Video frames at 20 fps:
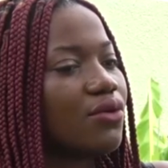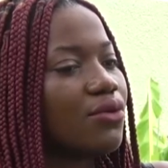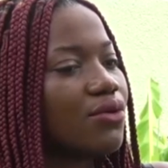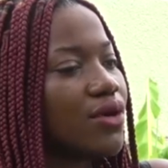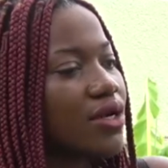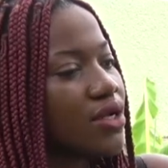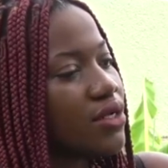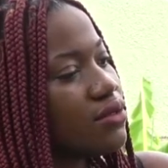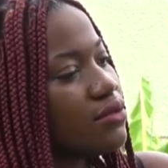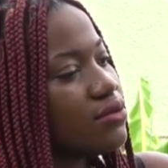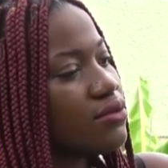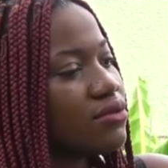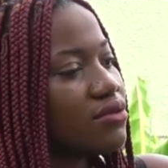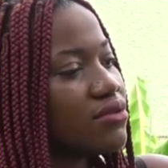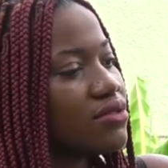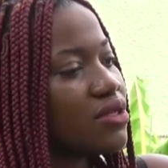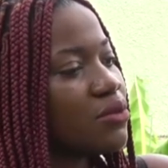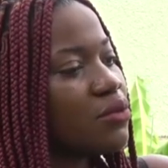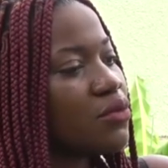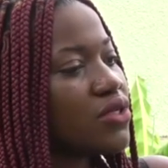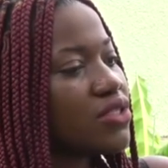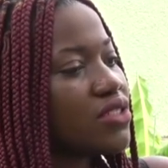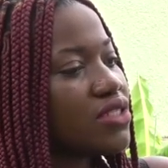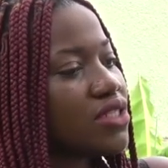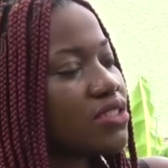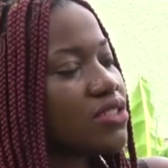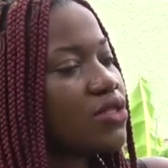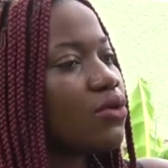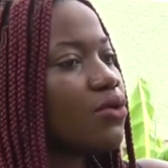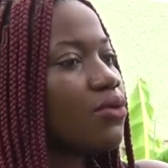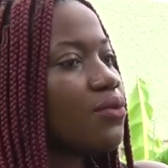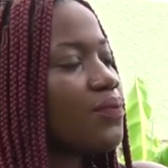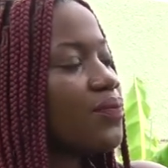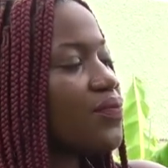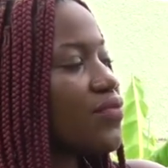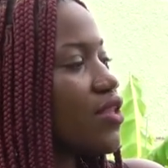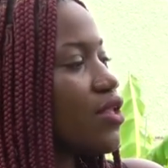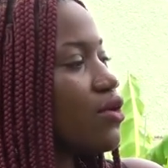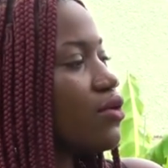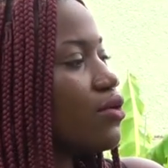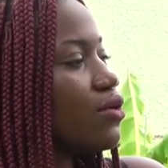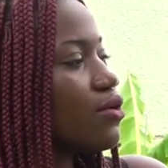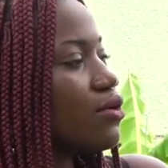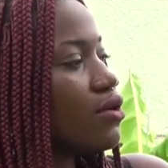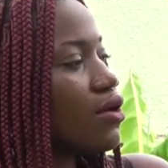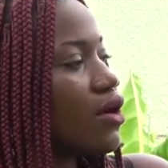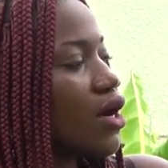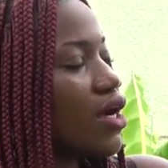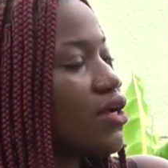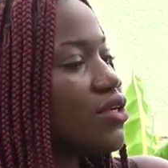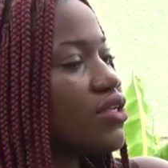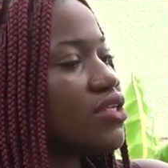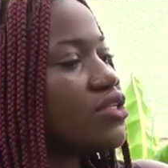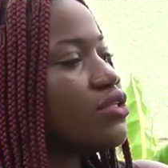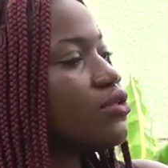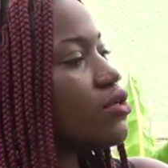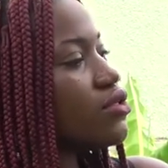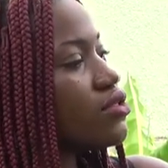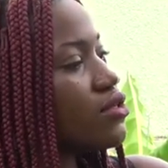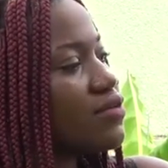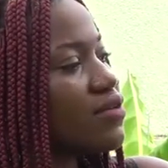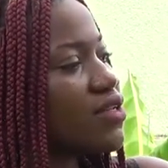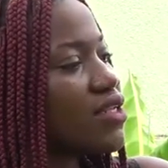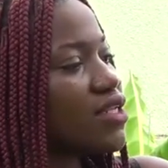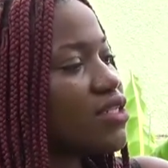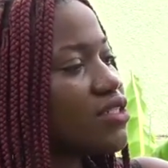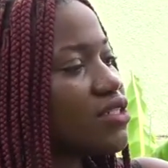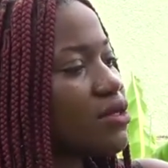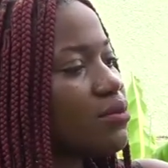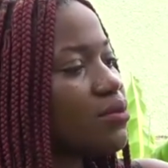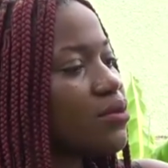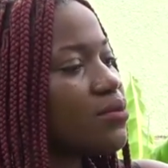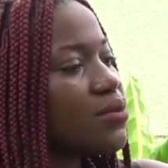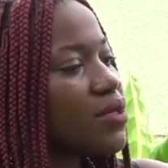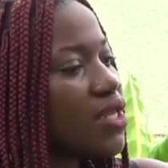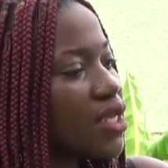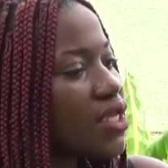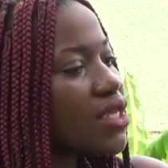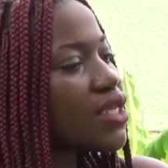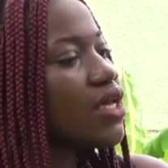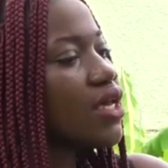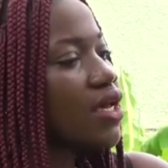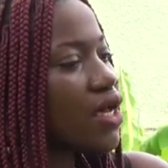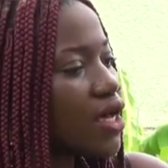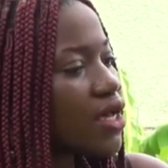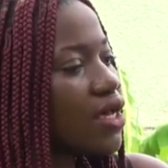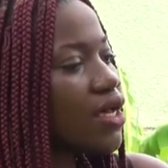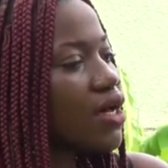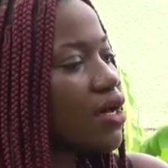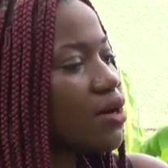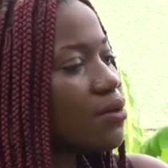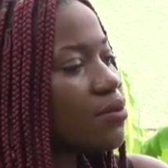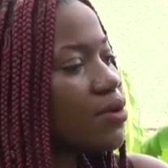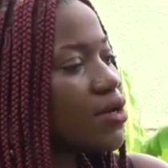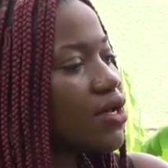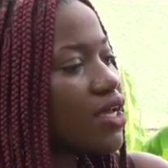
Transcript: When someone says, "Oh, are you the daughter of Nana Acheampong?" Be like, "Yeah, I am."